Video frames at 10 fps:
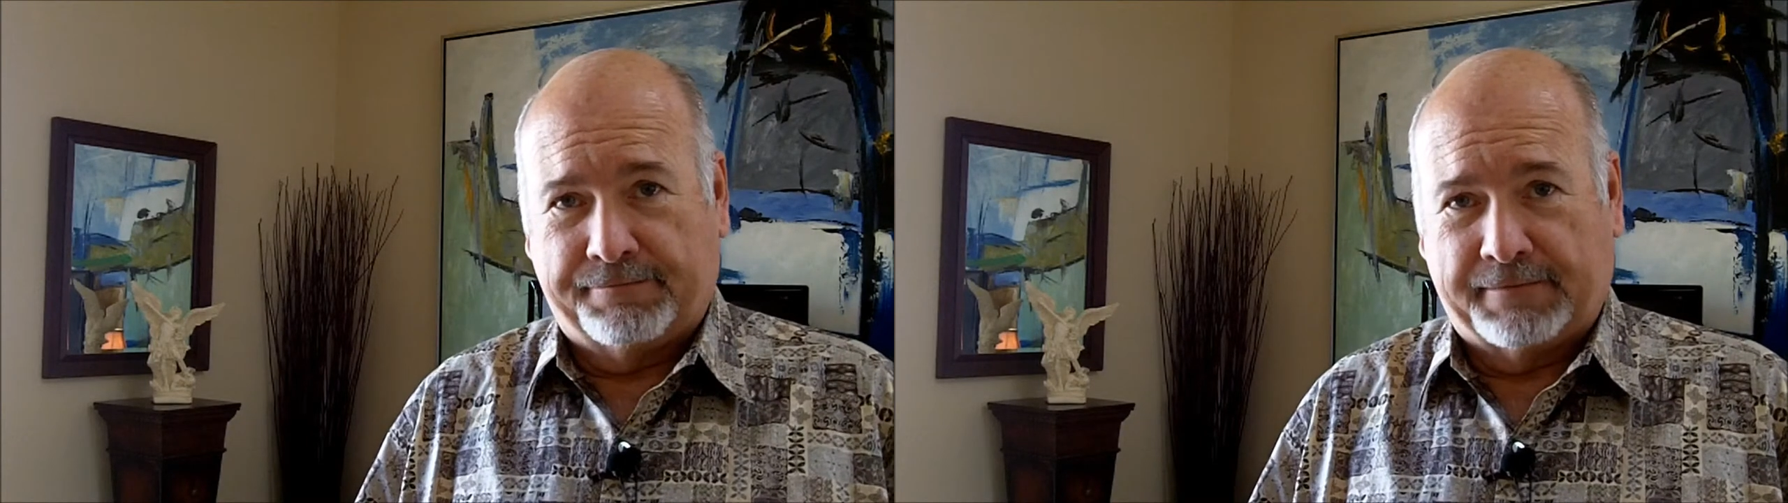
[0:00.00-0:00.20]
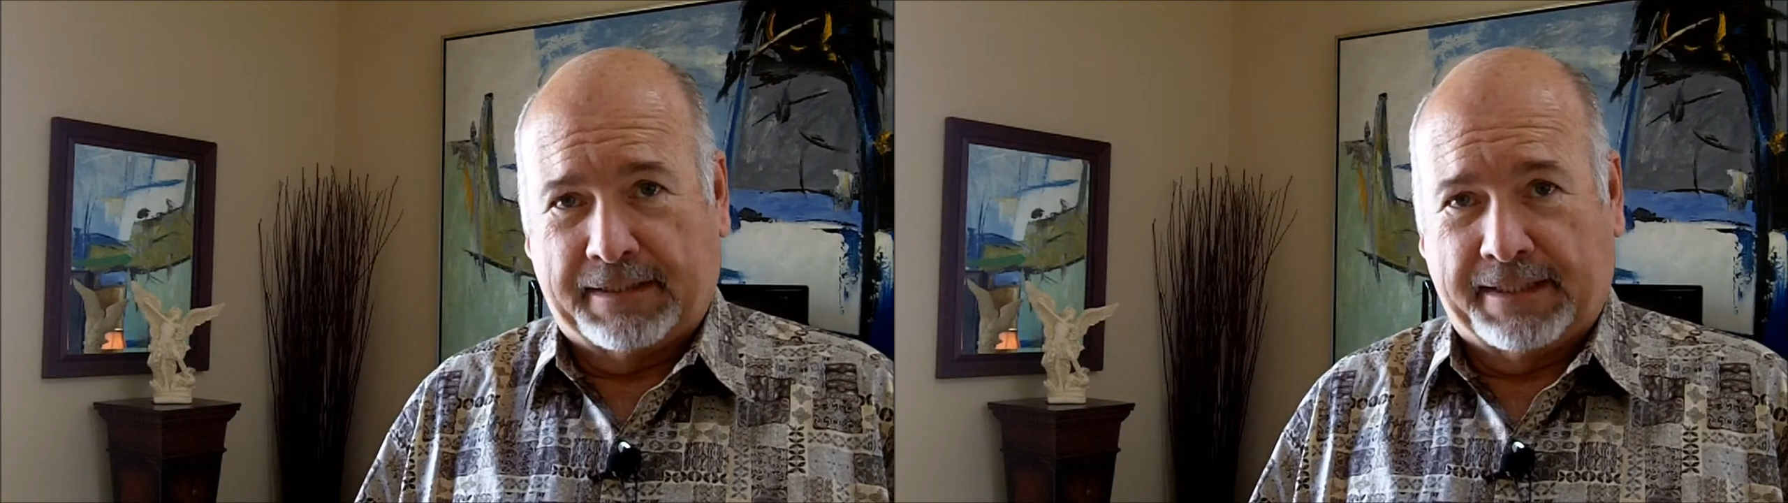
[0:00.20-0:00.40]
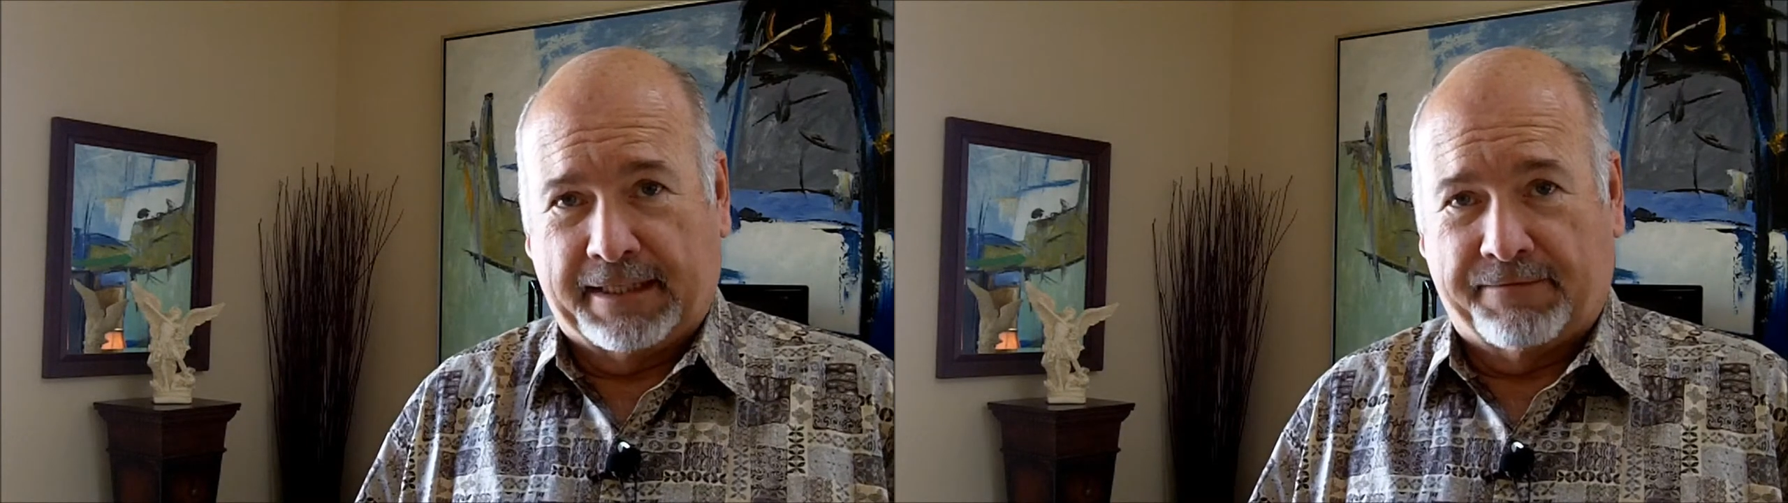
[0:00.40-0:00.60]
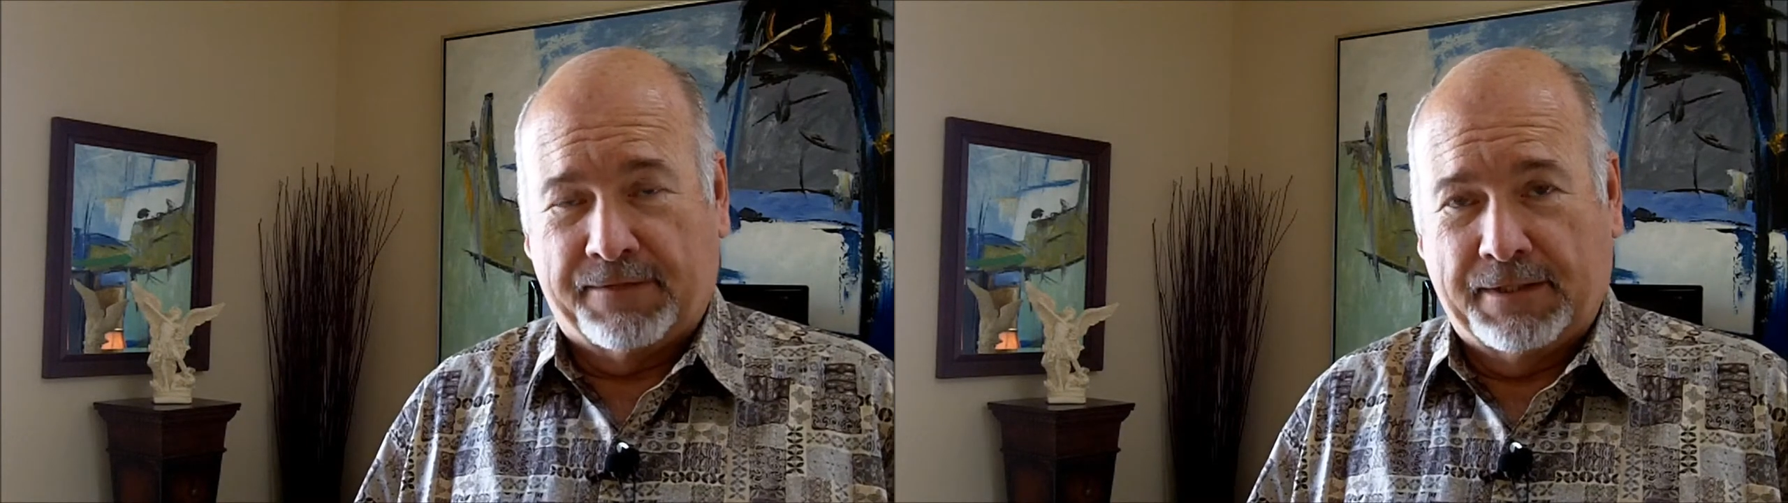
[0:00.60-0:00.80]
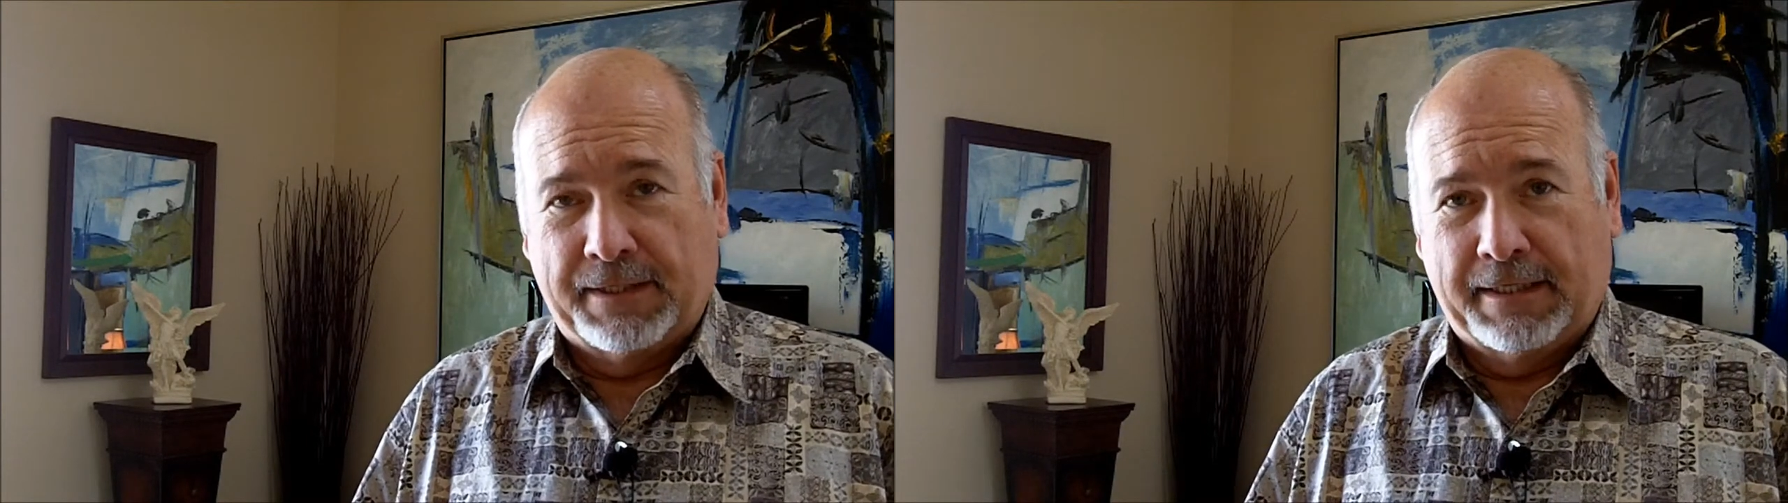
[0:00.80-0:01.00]
I think
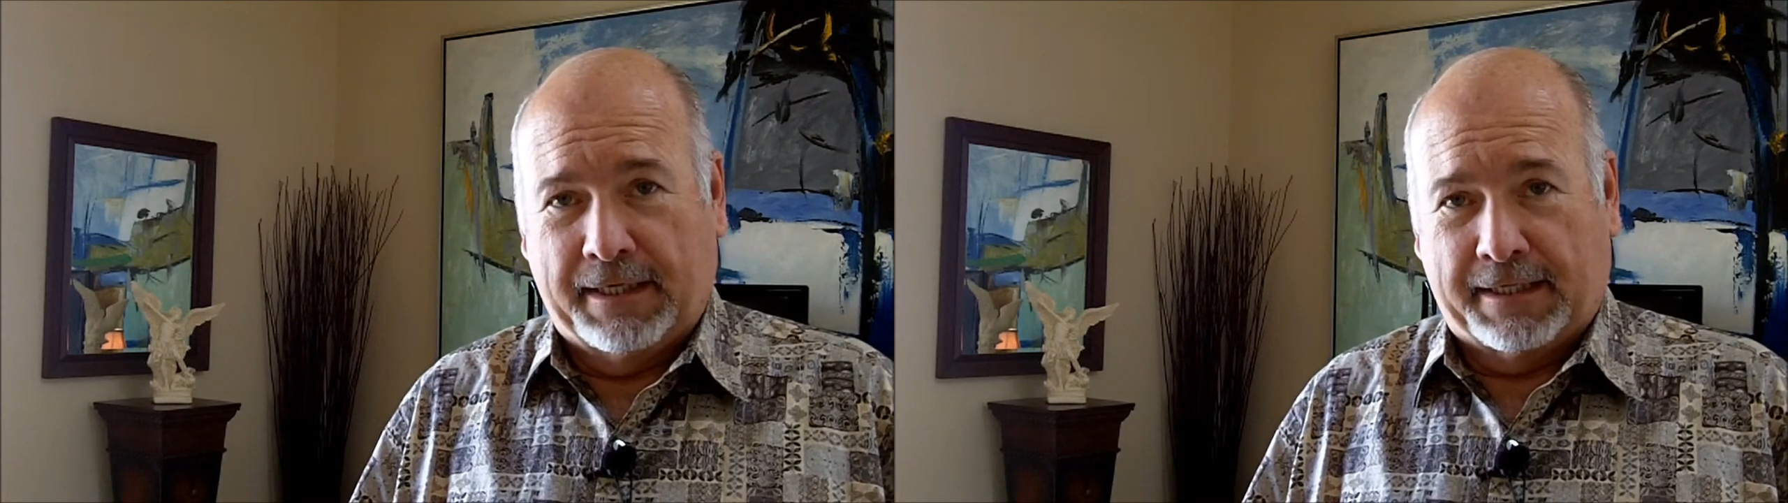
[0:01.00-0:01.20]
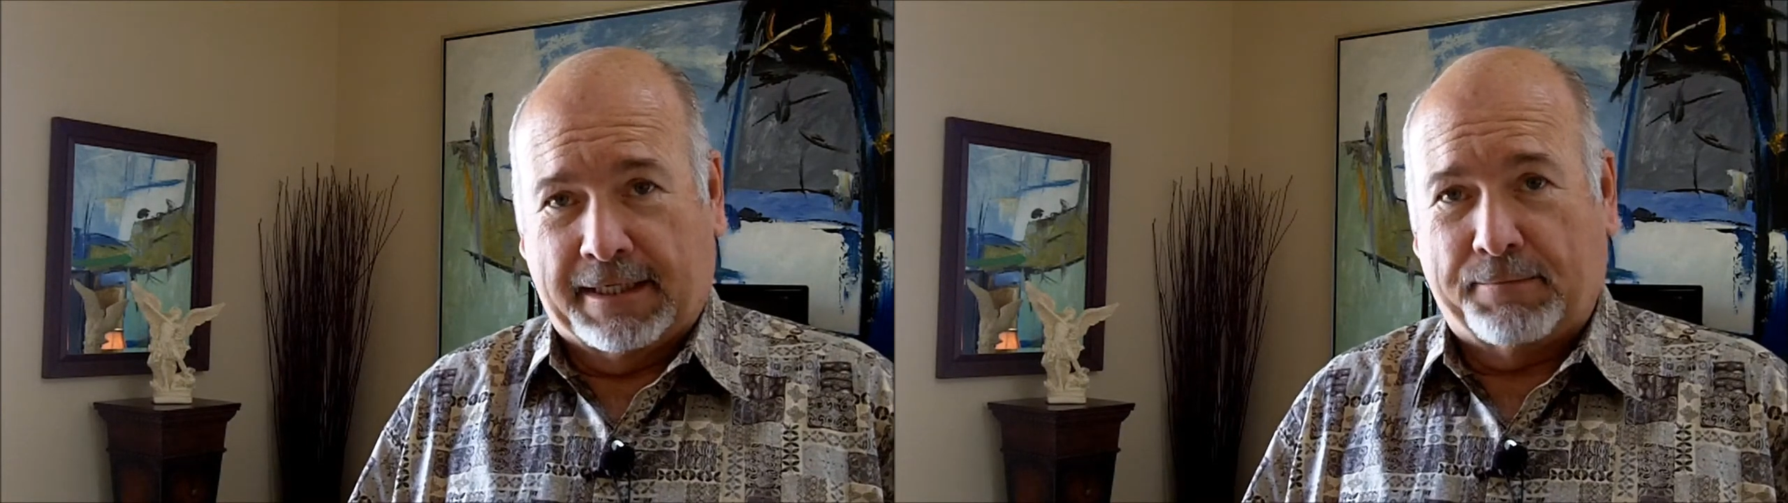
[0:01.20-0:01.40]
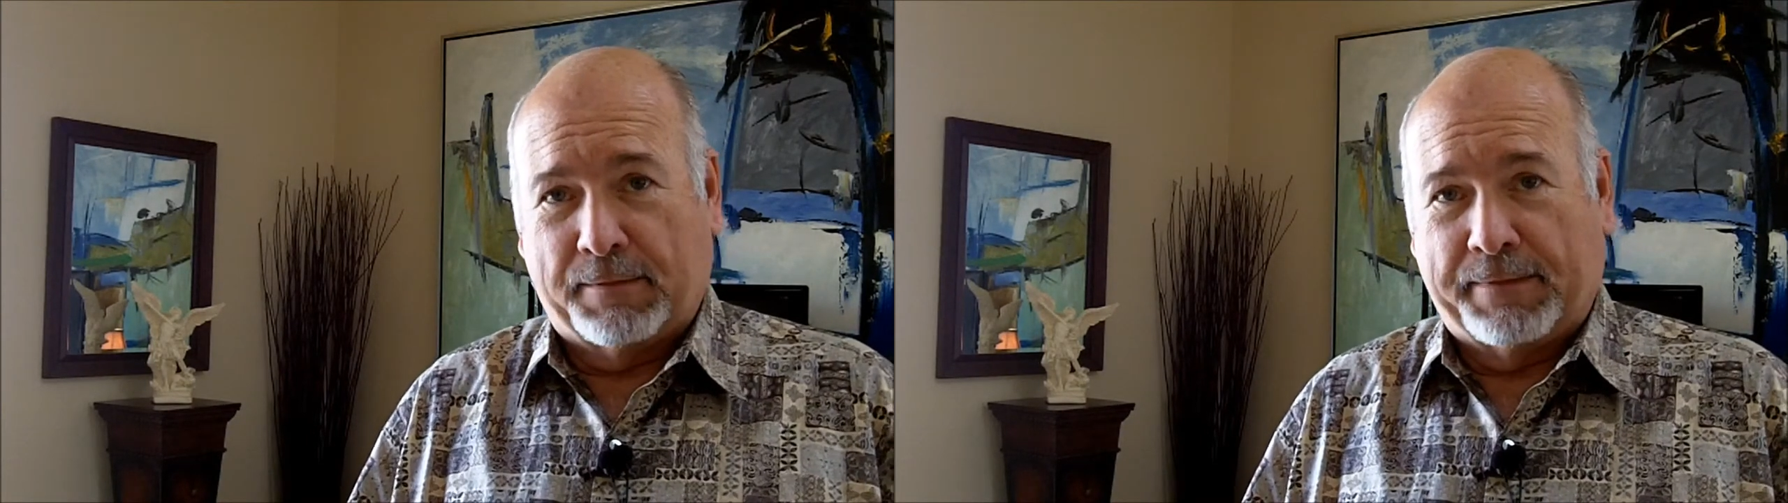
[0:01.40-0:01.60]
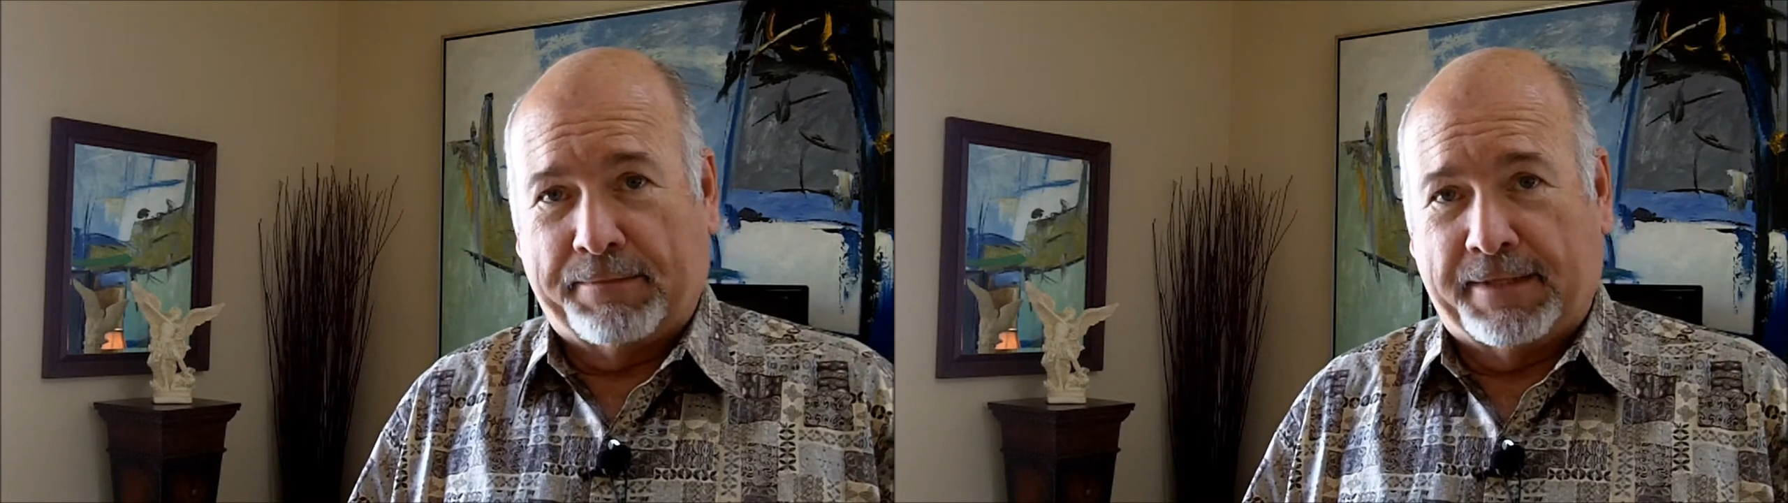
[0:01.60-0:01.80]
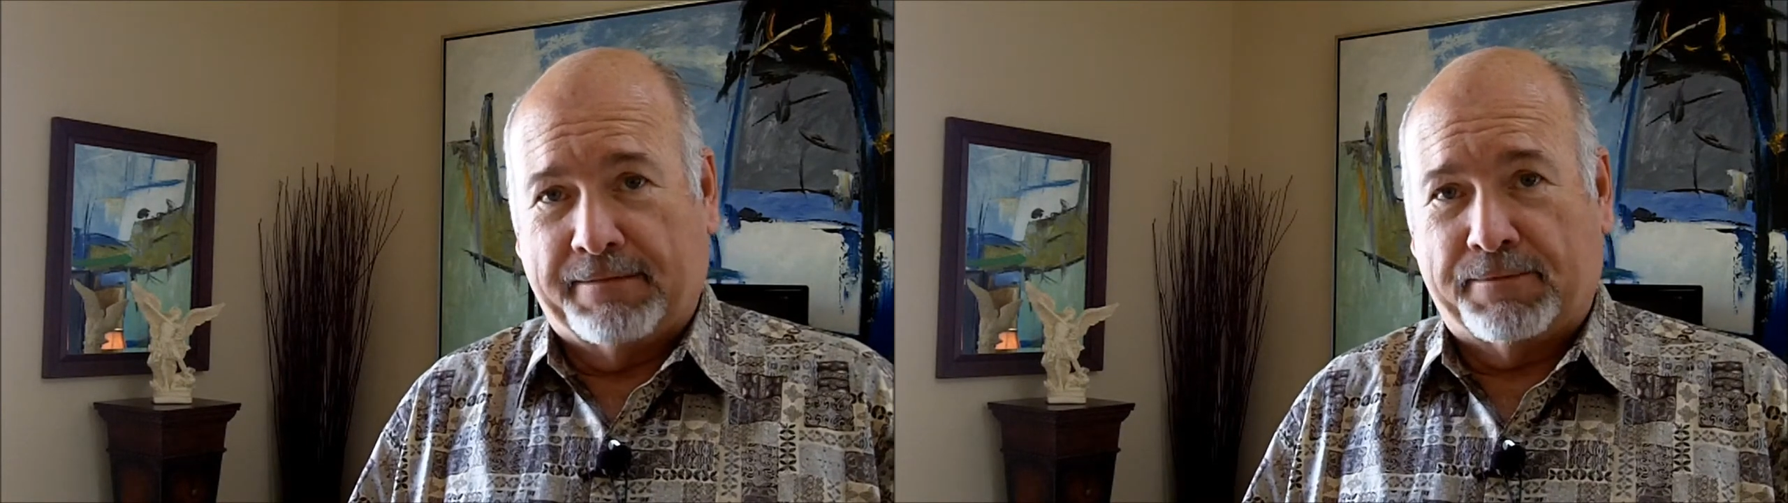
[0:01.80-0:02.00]
of a couple of people